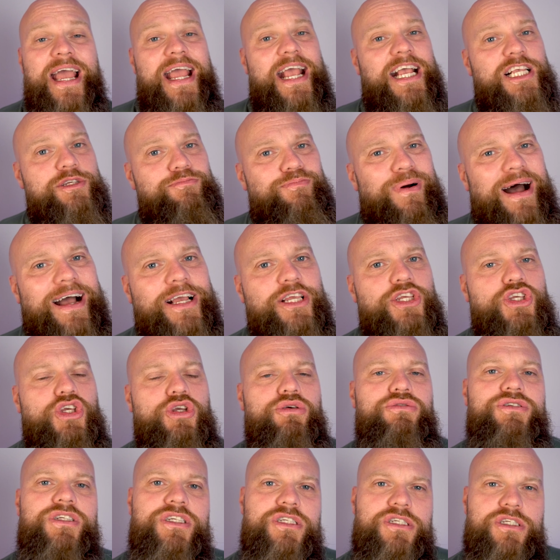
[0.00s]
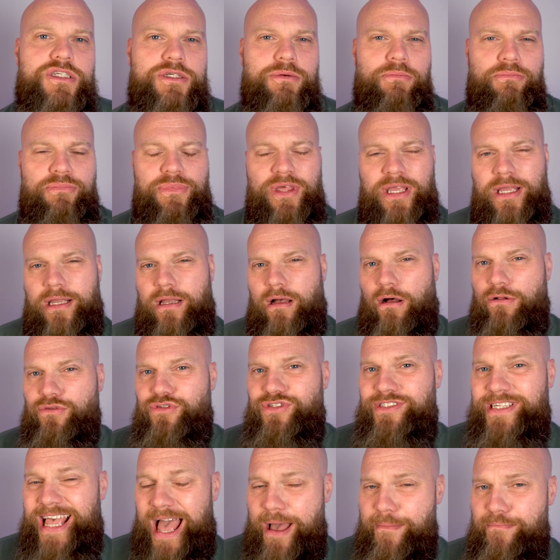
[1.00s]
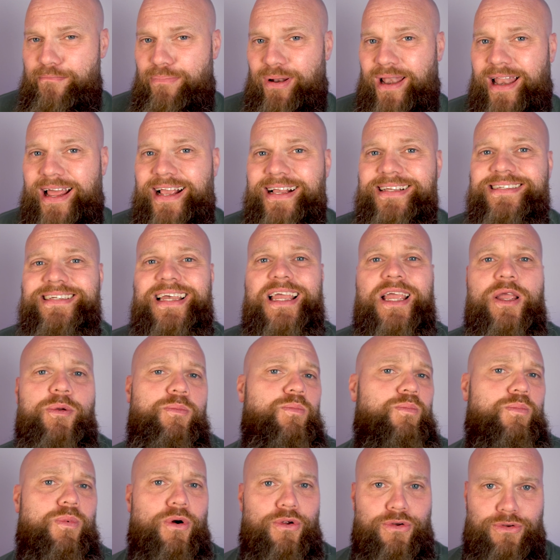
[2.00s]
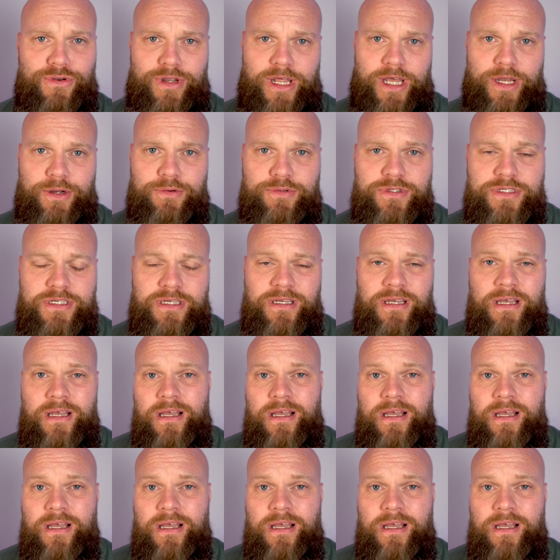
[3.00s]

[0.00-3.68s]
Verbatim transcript: is by using something called templates in OneNote.